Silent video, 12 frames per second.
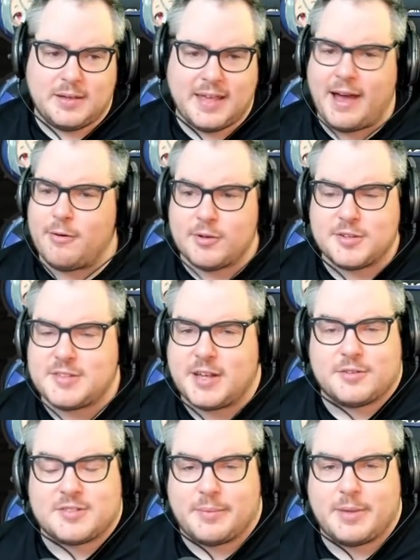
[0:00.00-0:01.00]
counter set
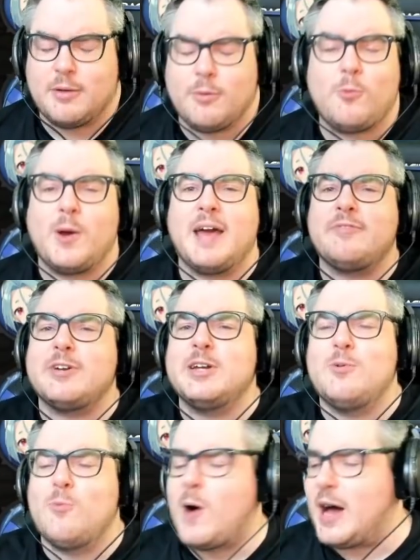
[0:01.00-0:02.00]
or something, or whatever
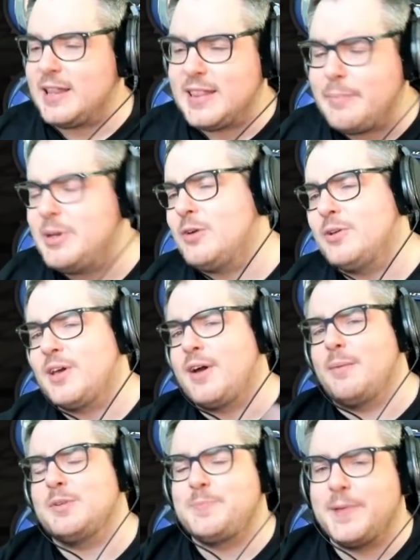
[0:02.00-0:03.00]
you want, let me know in the
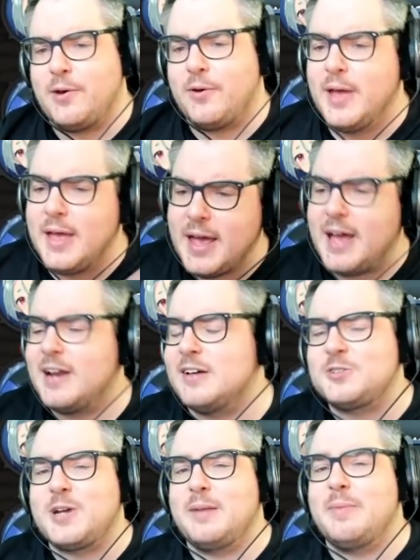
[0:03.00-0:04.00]
comments below and I'll
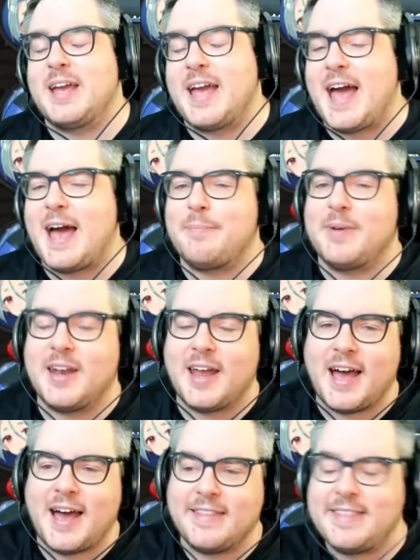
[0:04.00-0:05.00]
try to make it happen.
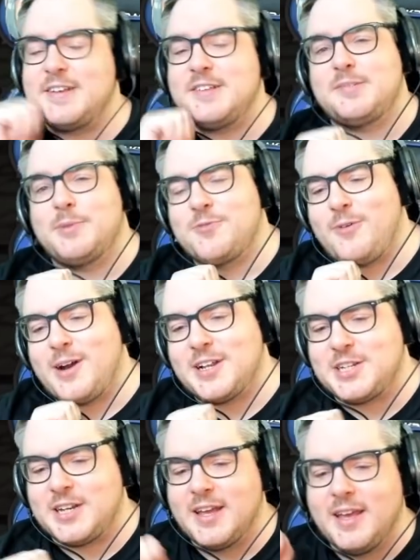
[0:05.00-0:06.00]
Thank you so much for
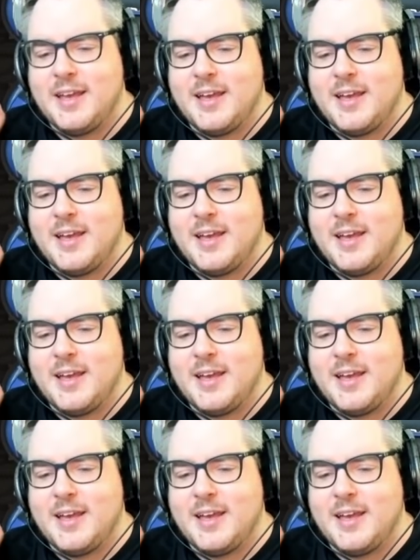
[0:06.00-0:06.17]
watching.